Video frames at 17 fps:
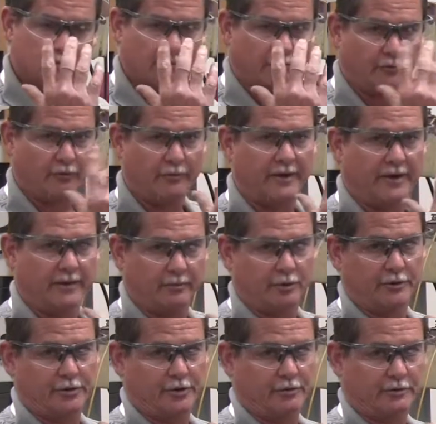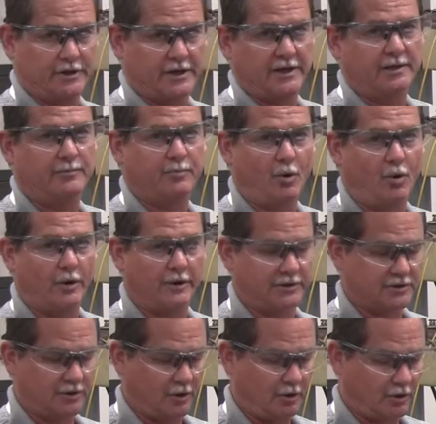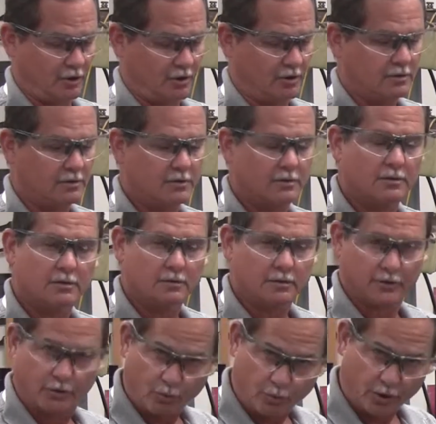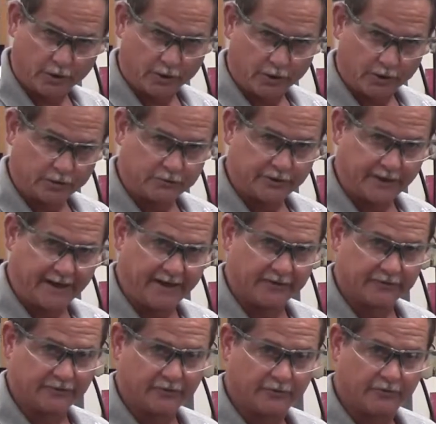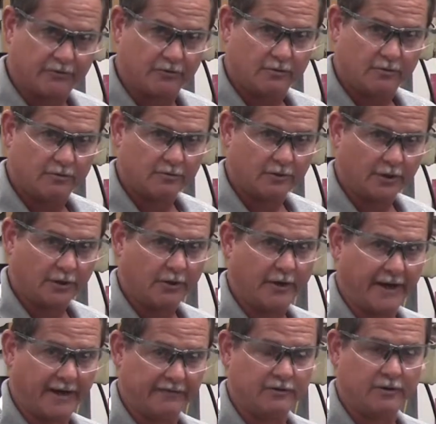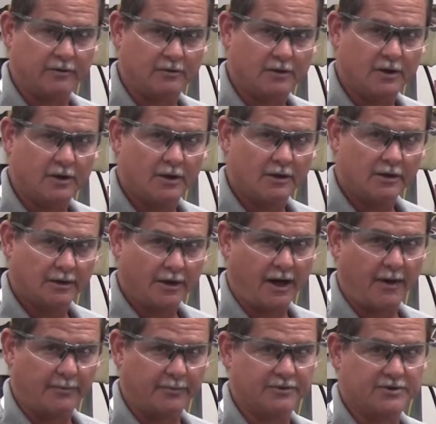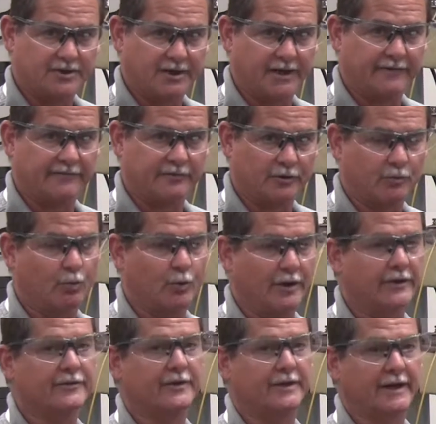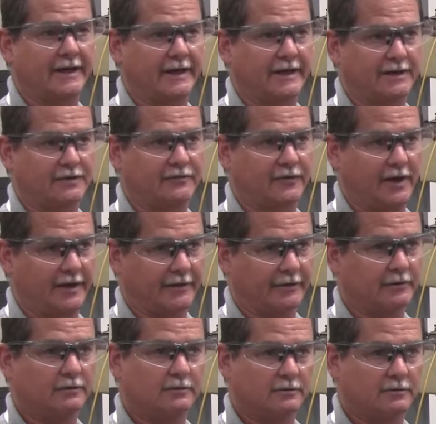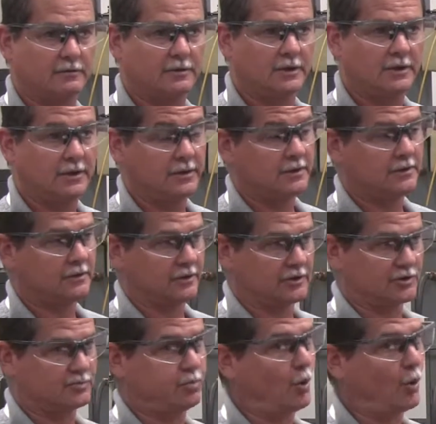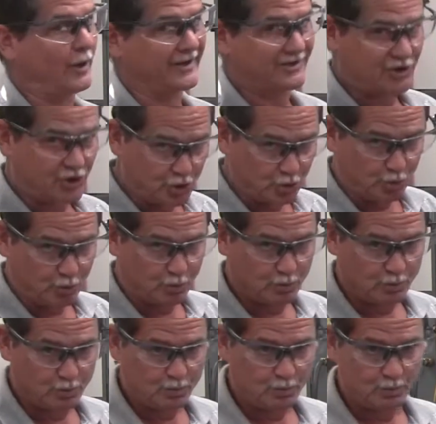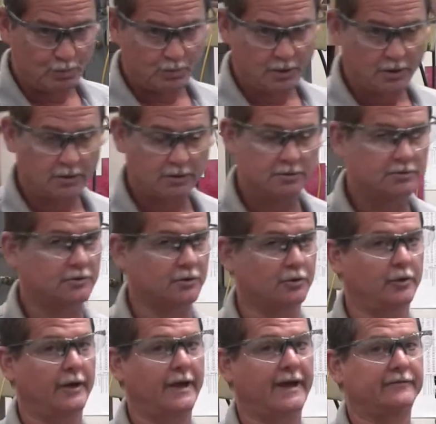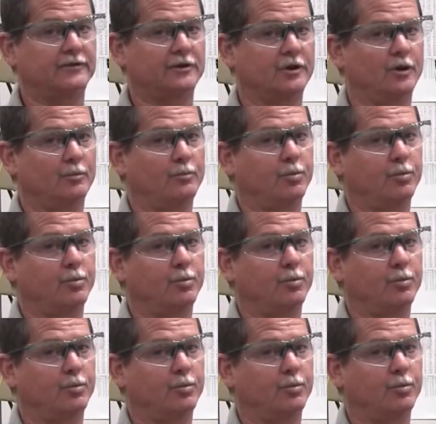Remember, your key points are your 100 thousandths. Okay, you have to compensate for the width of the edge finder. It's 0.2, so you have to go